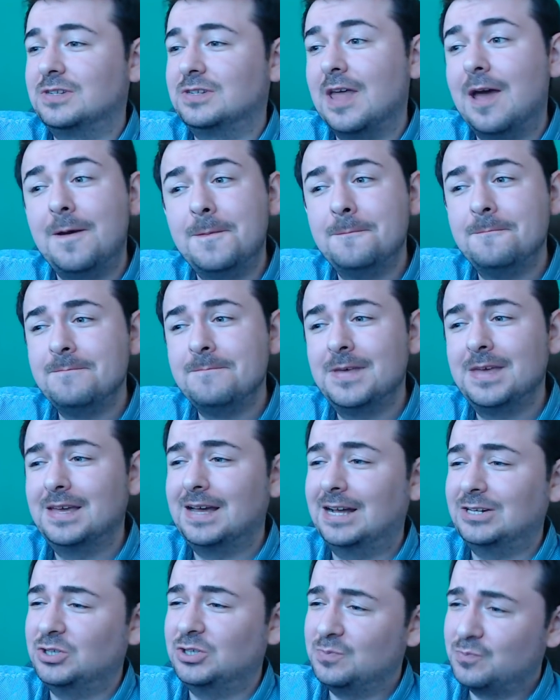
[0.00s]
Now,
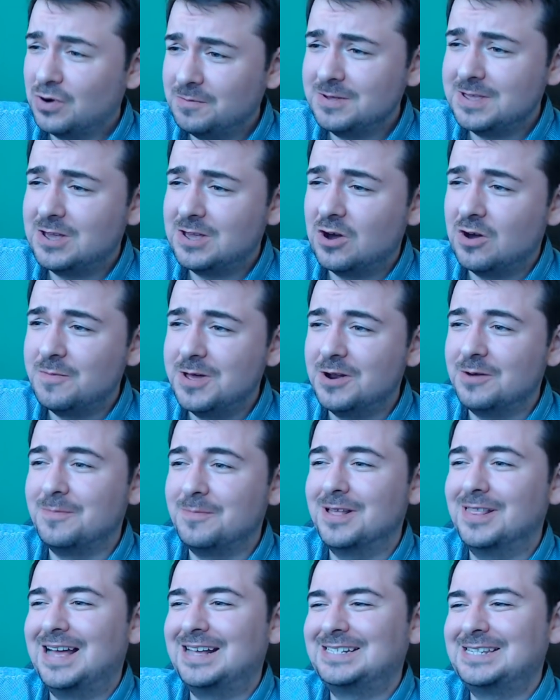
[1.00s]
I should probably comment on my
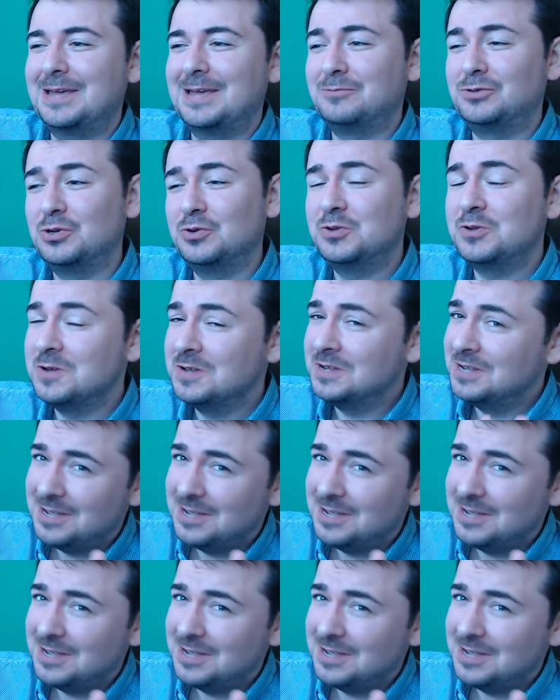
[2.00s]
last episode.